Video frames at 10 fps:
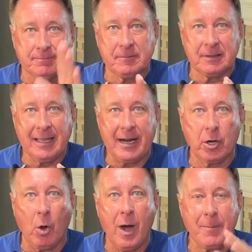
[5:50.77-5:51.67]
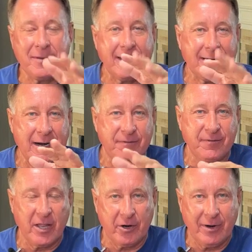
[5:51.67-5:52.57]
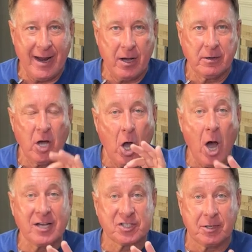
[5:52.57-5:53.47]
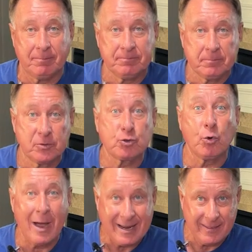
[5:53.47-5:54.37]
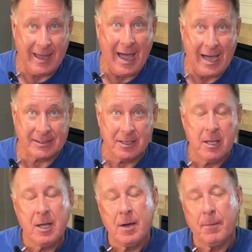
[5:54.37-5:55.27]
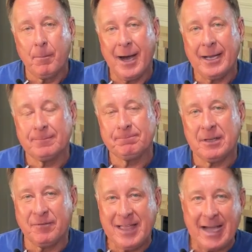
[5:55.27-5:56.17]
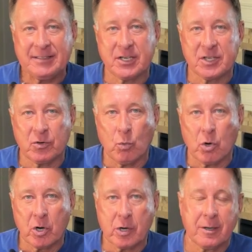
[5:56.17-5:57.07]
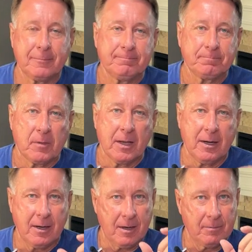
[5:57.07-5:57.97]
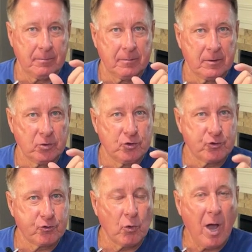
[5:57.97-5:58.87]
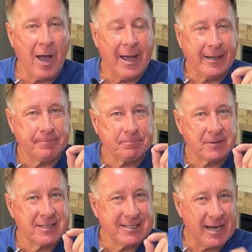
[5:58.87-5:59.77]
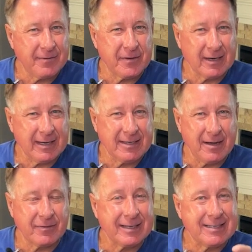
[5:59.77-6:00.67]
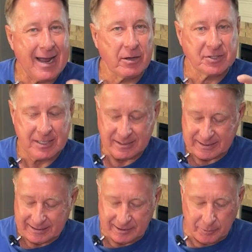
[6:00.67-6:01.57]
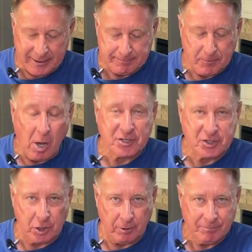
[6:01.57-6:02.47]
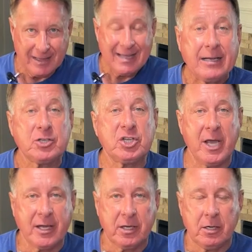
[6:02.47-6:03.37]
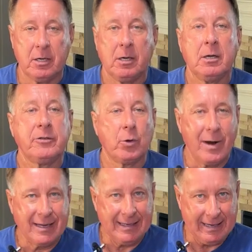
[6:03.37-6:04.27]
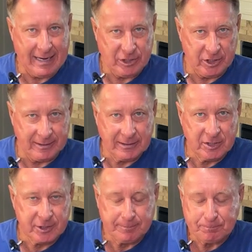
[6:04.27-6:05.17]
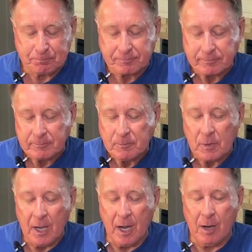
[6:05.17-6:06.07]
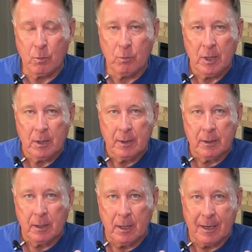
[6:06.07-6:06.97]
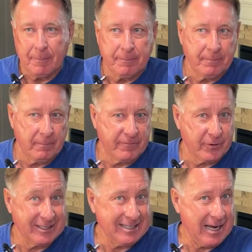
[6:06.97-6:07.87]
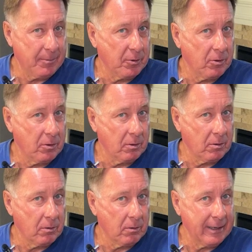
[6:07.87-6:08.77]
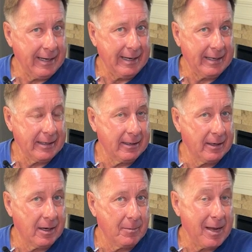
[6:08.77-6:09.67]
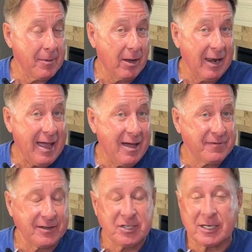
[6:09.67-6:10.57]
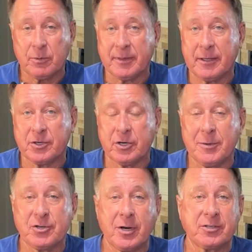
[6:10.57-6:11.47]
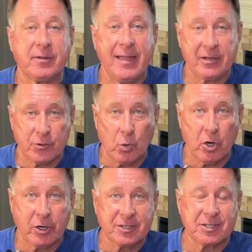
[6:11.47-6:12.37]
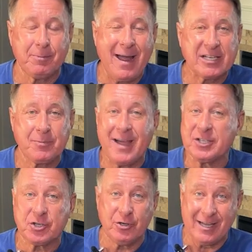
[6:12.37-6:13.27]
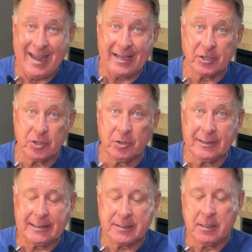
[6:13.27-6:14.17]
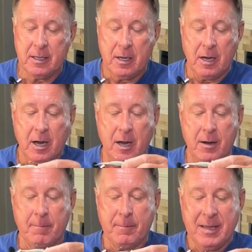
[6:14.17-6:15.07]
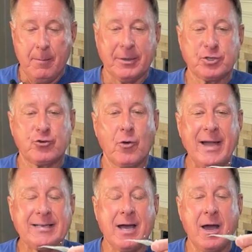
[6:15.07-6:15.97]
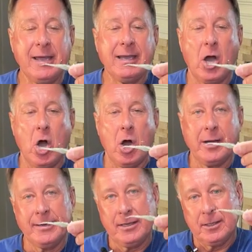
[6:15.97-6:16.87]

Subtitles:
let it go up and then let it flutter down. Awesome. Try that. But if that doesn't work, try definitely downsizing a little bit. Also, check the regulations. For example, in MLF, I checked with the tournament director, this works. Bassmaster, you can't do it. But try tying on